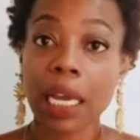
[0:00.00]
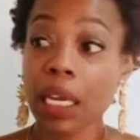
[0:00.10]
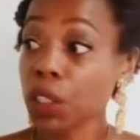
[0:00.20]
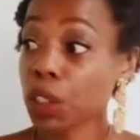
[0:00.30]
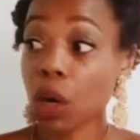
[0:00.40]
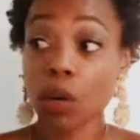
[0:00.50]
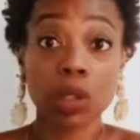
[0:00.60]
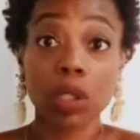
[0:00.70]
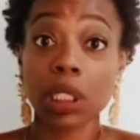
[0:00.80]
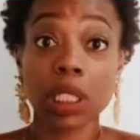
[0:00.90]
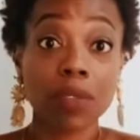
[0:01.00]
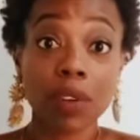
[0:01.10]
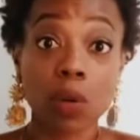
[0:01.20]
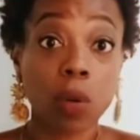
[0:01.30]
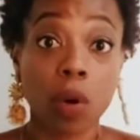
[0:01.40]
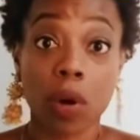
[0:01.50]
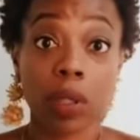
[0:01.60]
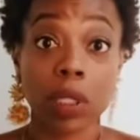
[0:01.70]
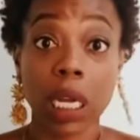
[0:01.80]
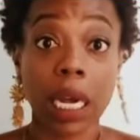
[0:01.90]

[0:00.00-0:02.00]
and he showed you his living quarters.